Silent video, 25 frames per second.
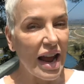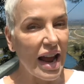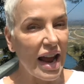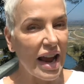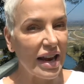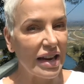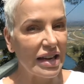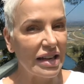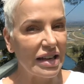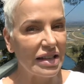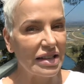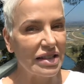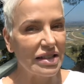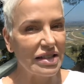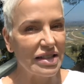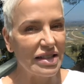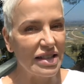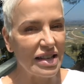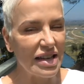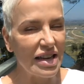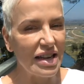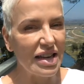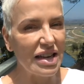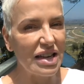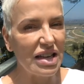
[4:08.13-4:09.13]
And
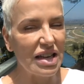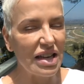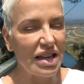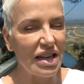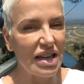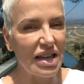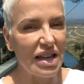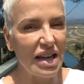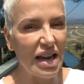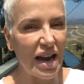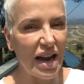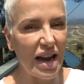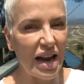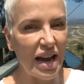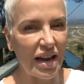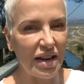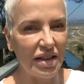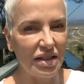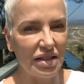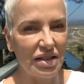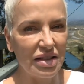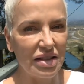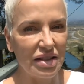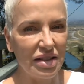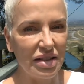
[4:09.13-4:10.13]
indeed He
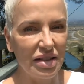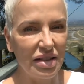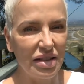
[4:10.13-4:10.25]
has.